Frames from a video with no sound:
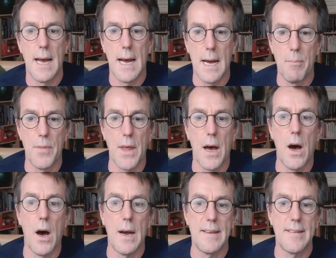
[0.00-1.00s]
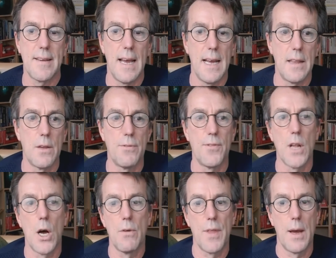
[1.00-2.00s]
the height and the
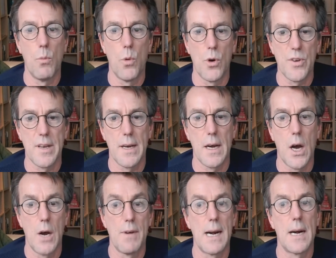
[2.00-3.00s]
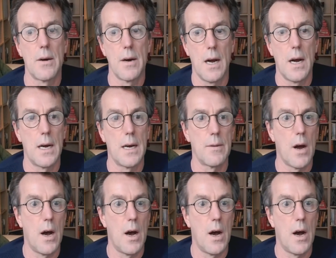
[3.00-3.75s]
flow of that water over our